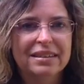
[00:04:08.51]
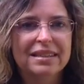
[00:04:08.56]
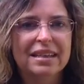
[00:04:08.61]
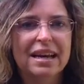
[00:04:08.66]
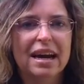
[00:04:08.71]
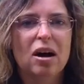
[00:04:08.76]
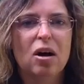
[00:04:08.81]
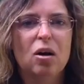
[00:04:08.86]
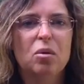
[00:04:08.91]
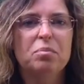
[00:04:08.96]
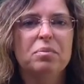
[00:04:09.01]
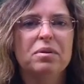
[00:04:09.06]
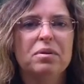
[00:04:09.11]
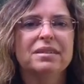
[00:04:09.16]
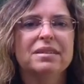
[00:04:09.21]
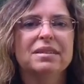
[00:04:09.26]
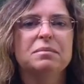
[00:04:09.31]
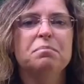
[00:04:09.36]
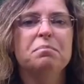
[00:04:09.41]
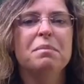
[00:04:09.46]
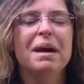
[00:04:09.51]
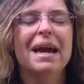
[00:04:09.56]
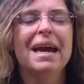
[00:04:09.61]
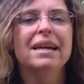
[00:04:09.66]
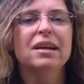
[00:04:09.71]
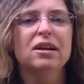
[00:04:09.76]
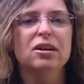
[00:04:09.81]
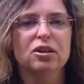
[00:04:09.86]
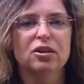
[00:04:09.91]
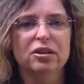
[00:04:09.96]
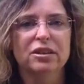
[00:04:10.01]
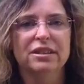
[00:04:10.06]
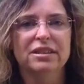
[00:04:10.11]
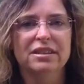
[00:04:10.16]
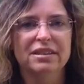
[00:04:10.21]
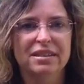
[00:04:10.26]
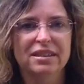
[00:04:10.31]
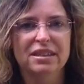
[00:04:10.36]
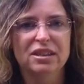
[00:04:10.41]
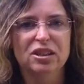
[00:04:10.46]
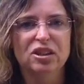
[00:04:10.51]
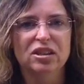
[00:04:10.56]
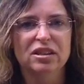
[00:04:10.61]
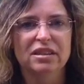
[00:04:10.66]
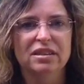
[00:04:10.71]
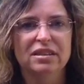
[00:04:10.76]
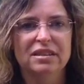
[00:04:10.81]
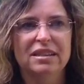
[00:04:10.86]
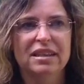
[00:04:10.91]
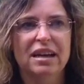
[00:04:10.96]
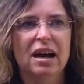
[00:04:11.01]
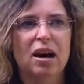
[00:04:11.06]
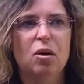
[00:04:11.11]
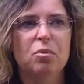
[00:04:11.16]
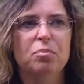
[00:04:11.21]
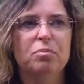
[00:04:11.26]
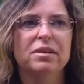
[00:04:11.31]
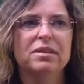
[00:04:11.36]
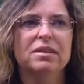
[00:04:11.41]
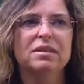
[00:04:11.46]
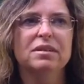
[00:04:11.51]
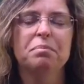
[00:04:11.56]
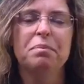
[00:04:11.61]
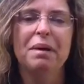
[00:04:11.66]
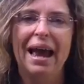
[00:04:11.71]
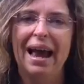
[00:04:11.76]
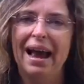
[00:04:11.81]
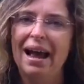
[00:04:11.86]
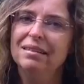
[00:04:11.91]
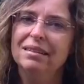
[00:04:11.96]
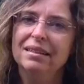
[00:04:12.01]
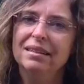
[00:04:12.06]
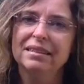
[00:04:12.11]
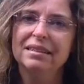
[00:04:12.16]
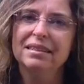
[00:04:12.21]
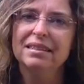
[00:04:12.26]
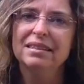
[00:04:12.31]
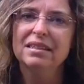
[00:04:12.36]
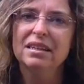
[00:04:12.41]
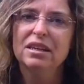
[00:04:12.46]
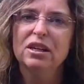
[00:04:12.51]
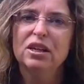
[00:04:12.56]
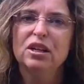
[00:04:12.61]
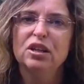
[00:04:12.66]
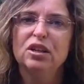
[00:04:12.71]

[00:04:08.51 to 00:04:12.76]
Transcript: to help us make a good decision, to help us balance,